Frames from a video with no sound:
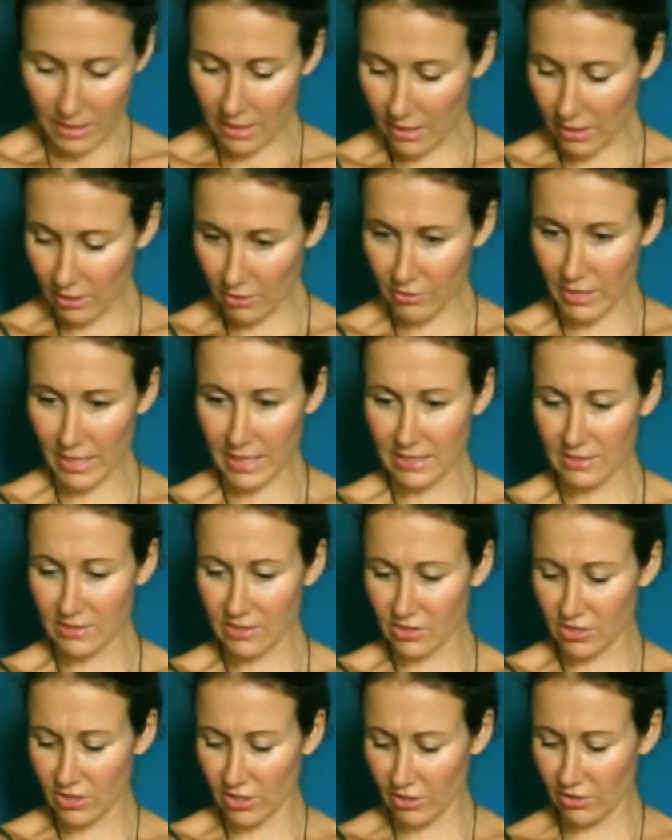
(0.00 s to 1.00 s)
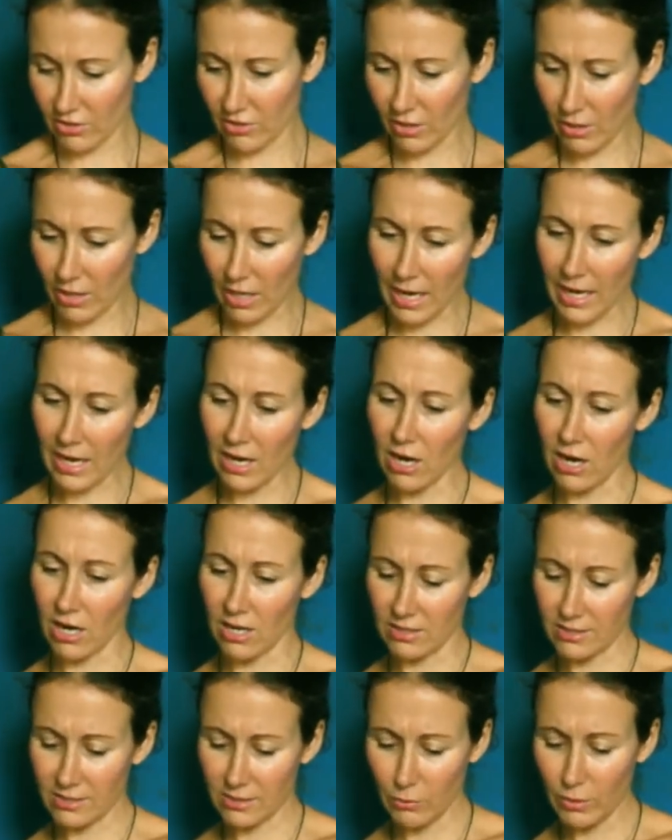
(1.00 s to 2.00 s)
Alright, so I
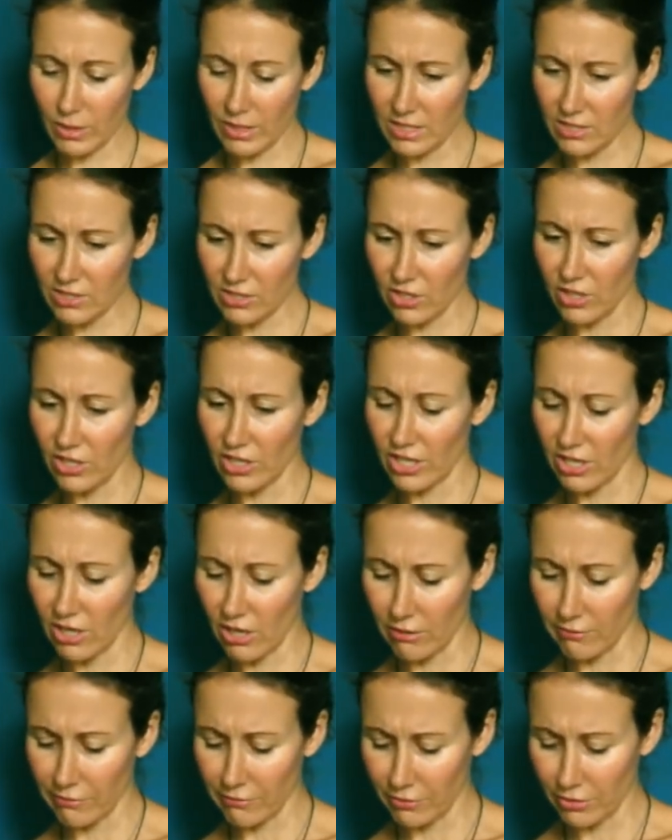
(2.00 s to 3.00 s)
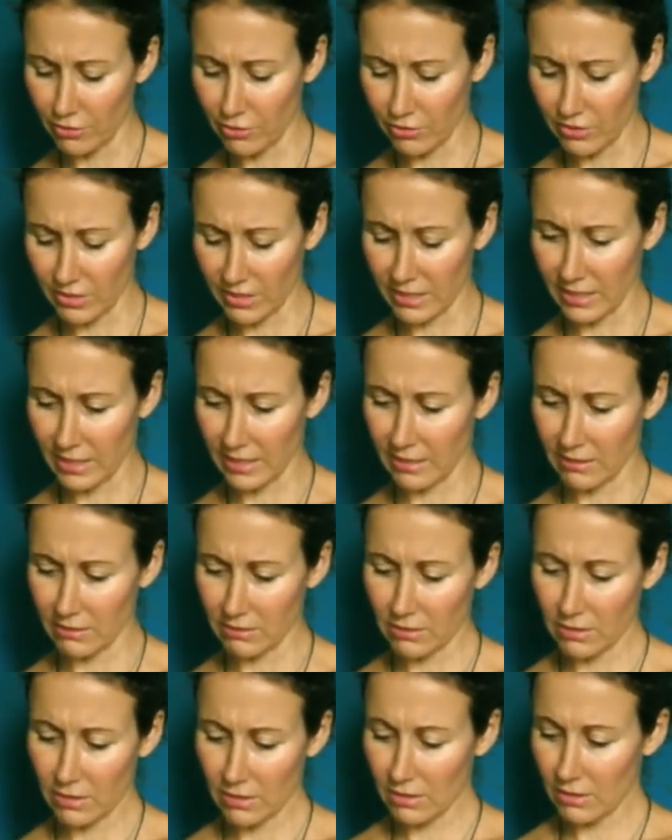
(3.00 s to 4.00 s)
ask, what is going on for you here,
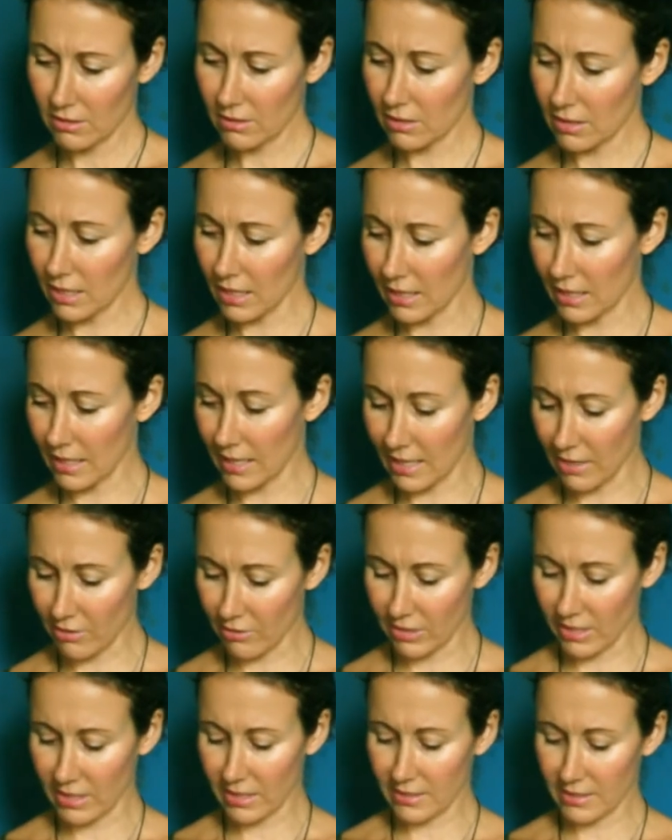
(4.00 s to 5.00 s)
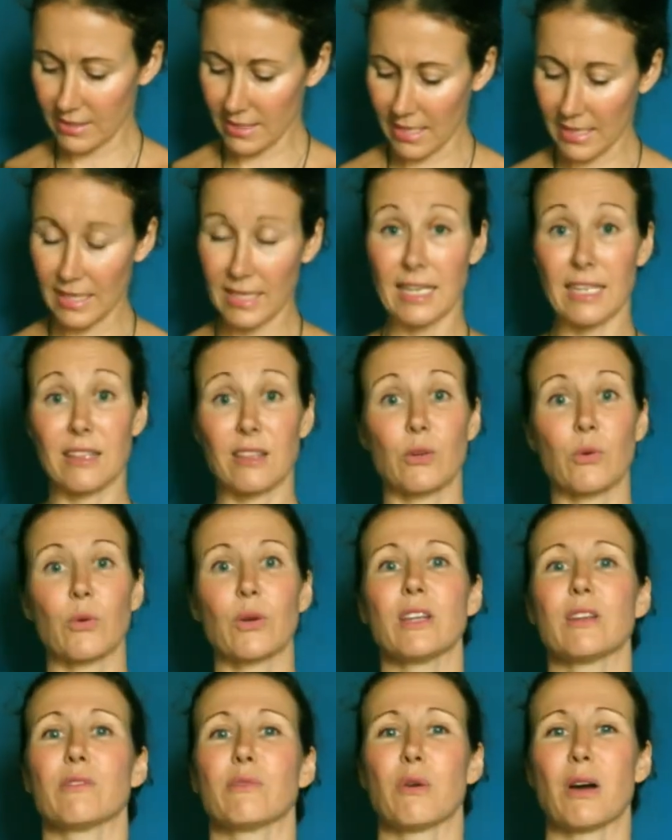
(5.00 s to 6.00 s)
Aries? And I get the
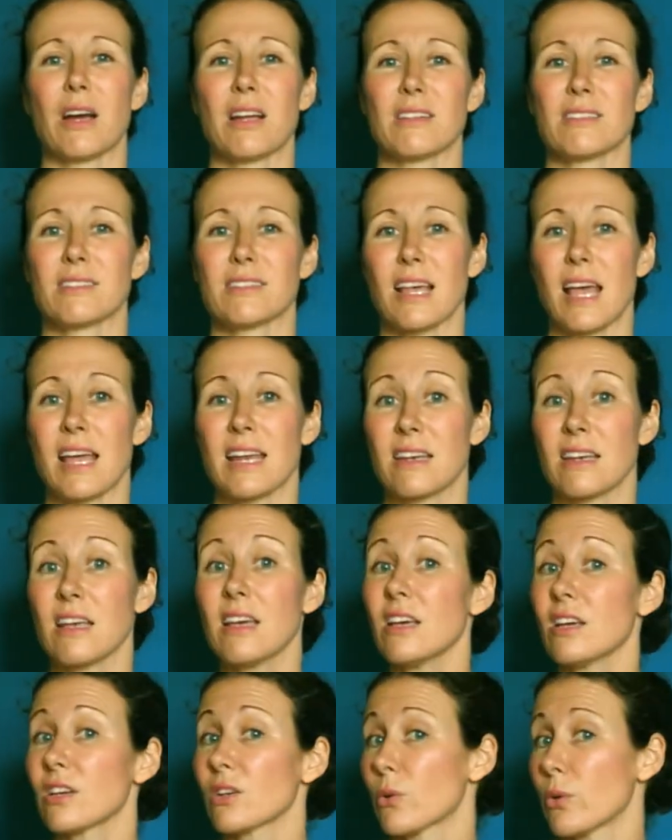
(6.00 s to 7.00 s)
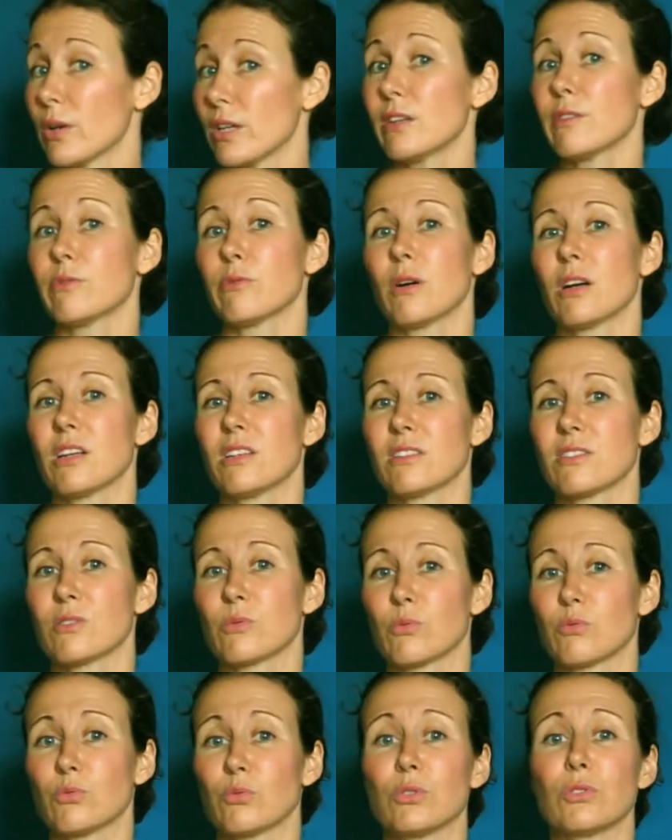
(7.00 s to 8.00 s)
Queen of Wands, and Queen of Wands
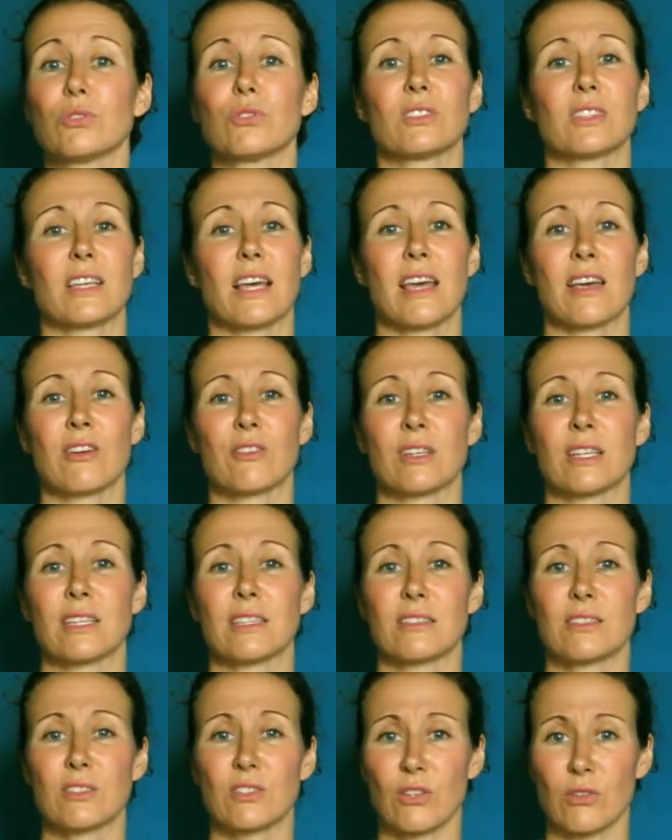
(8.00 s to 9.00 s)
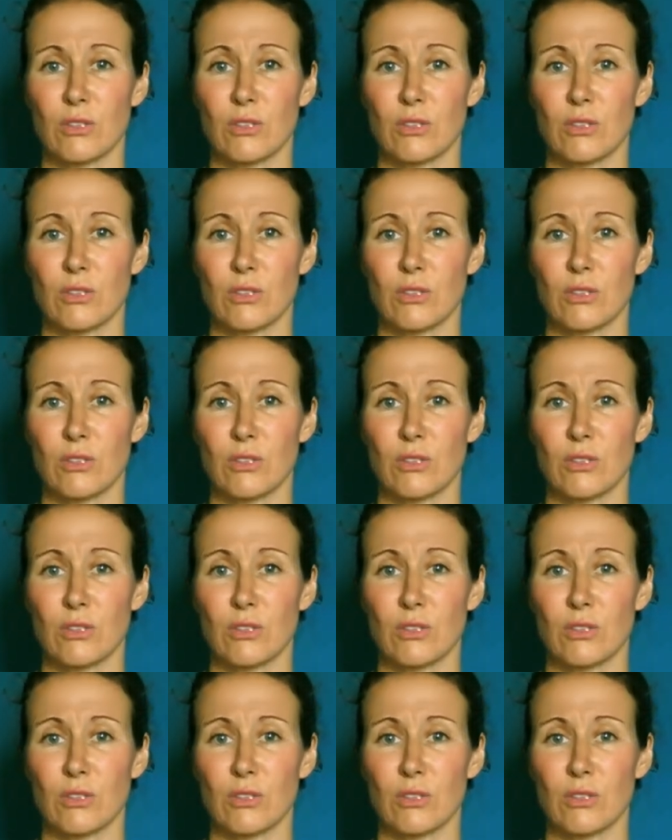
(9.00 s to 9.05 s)
rules Aries, so